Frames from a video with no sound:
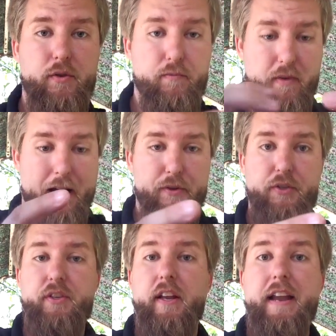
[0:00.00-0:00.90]
which I was
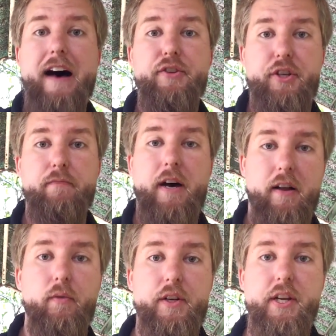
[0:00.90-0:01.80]
using a Nalgene
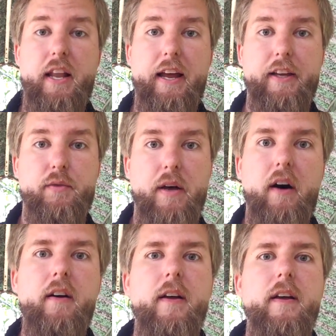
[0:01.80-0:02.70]
bottle, which I like as well,